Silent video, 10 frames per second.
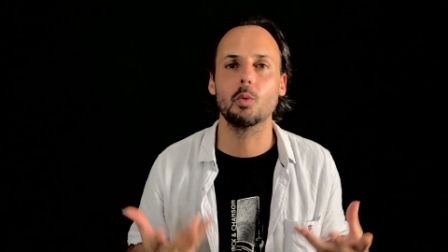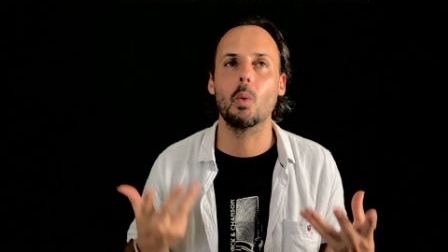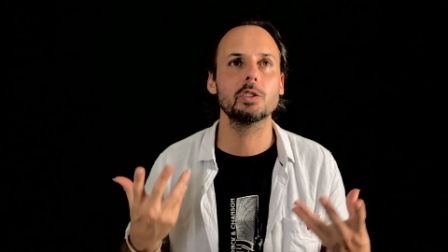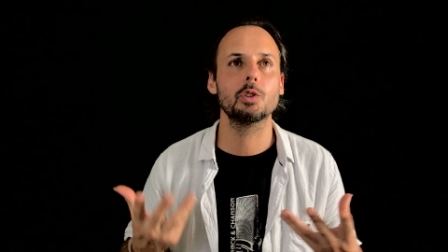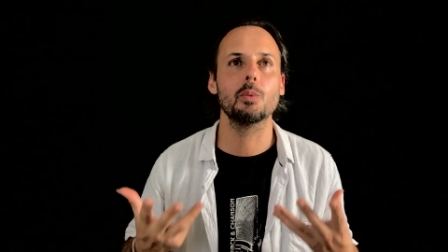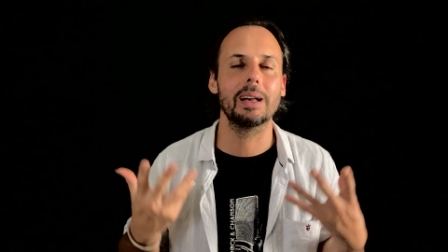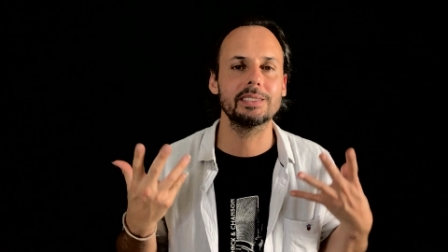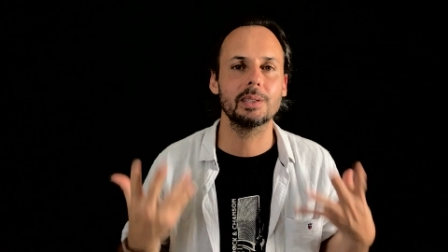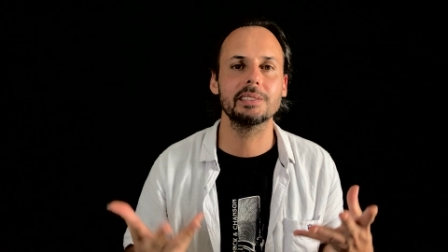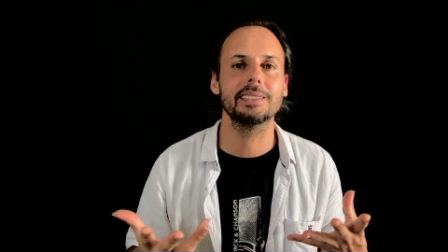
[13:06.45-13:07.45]
Once you
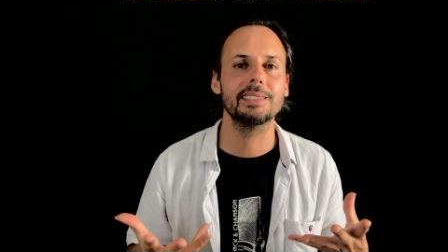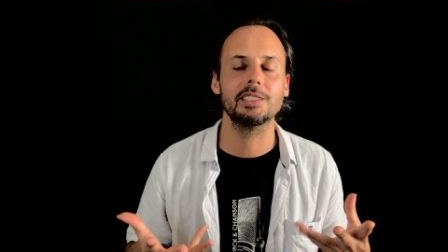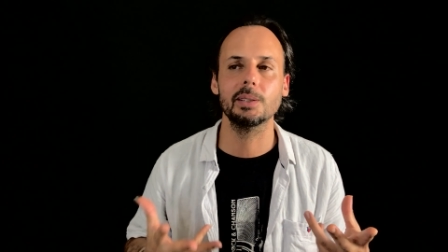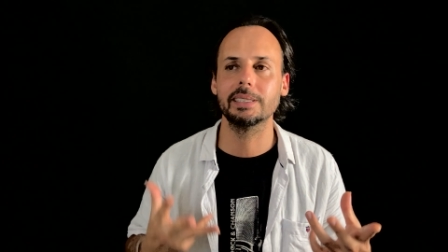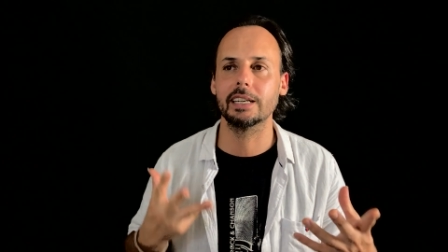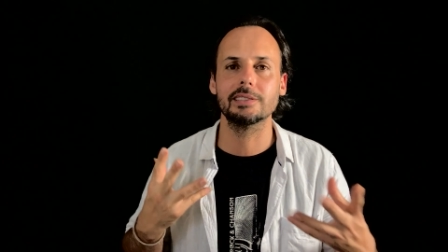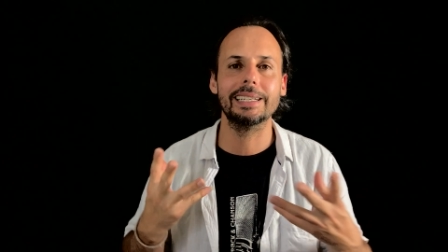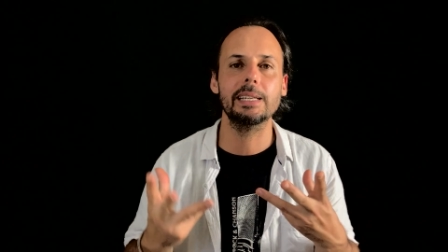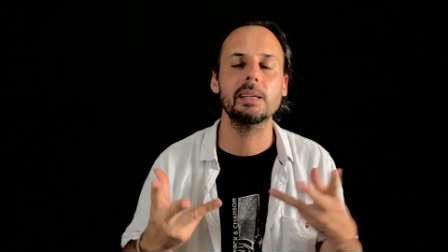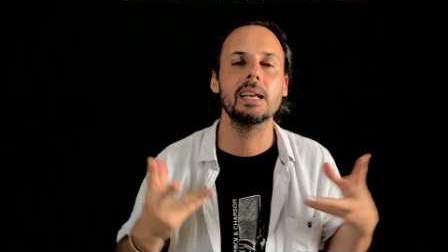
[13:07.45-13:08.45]
master this, you can
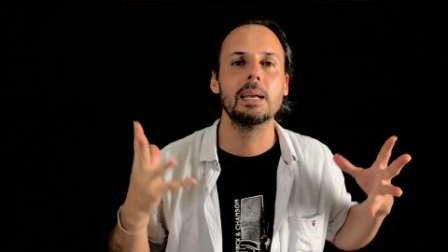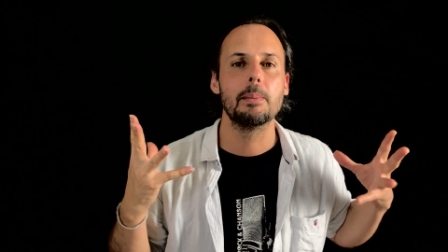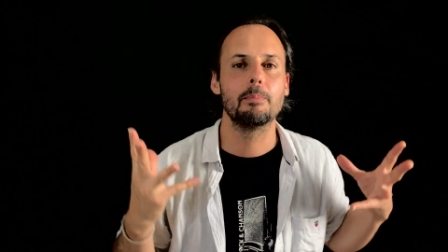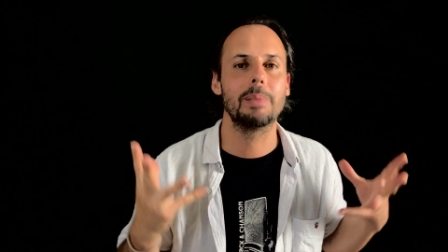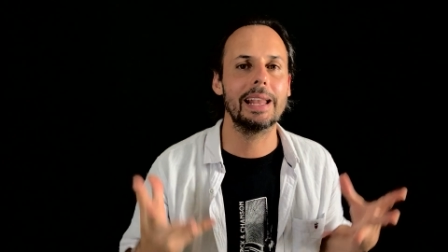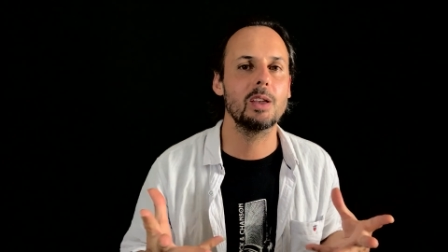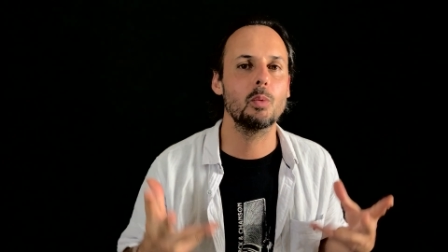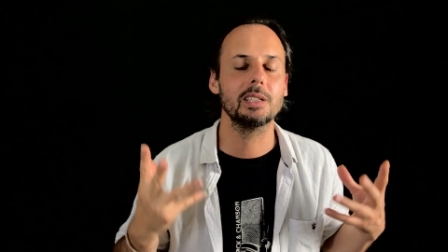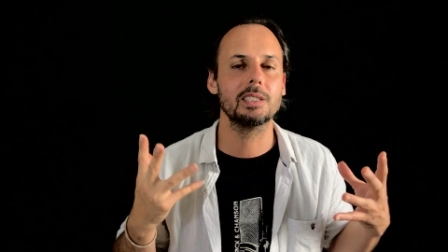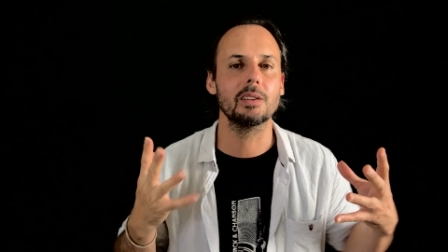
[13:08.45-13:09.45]
really play
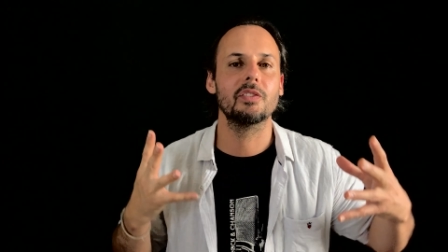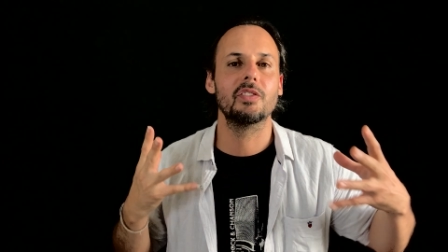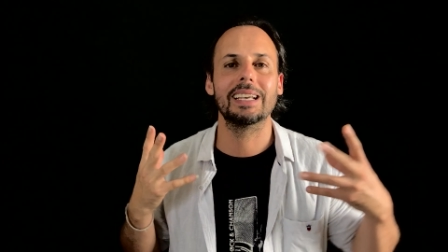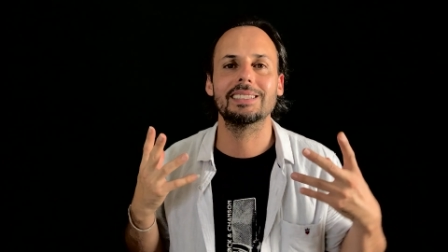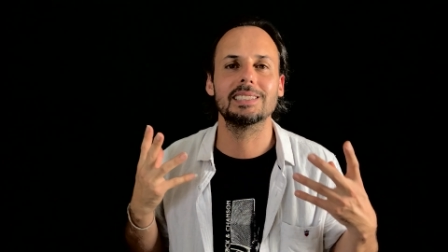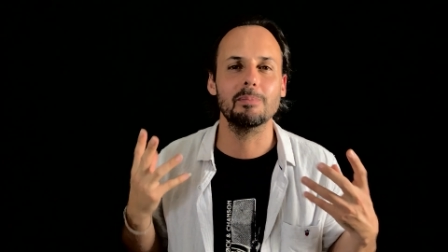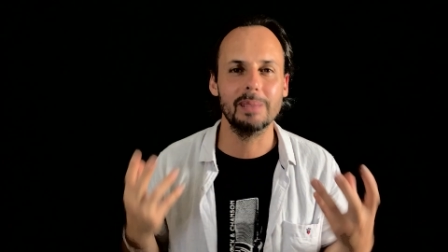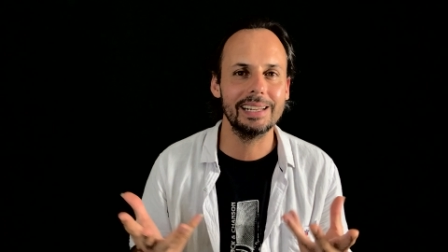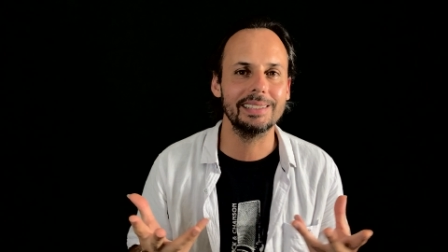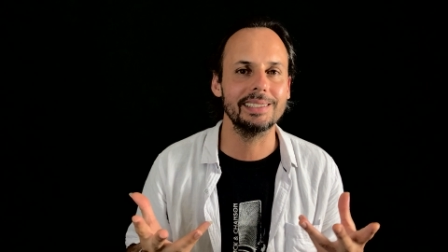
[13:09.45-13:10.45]
with the
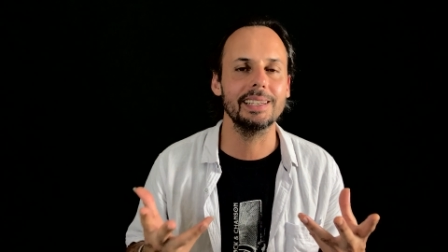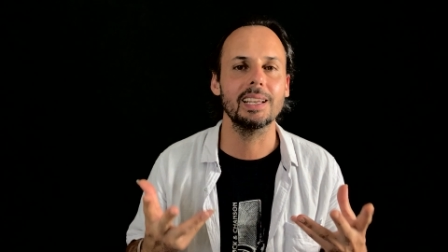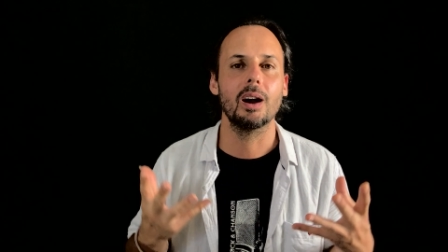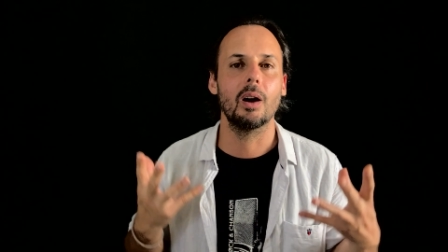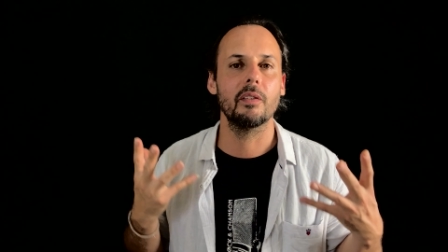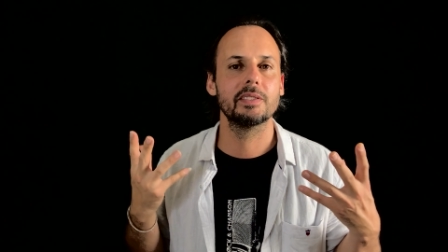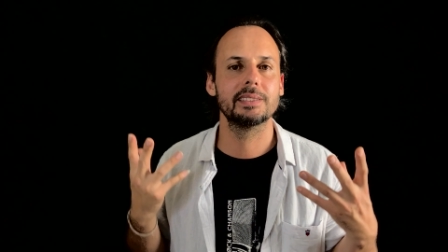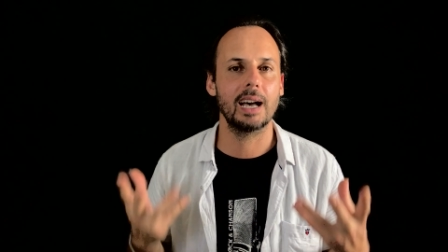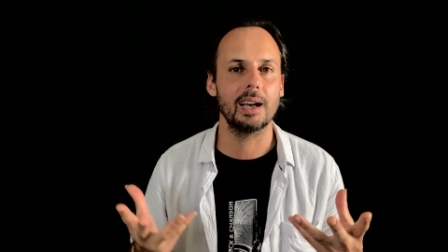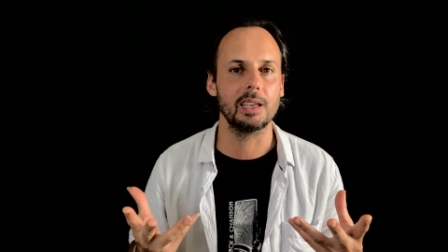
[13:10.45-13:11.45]
flexibility of
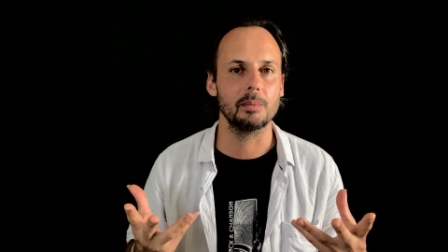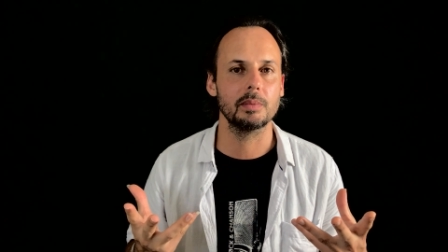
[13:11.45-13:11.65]
time.